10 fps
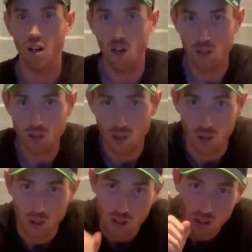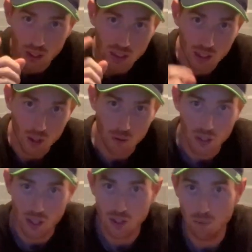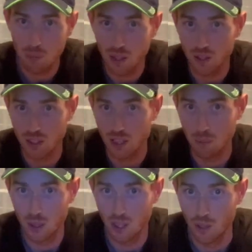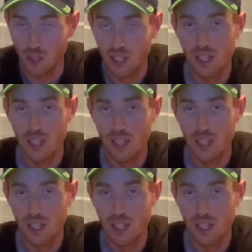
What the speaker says: Also, click that notification bell down below.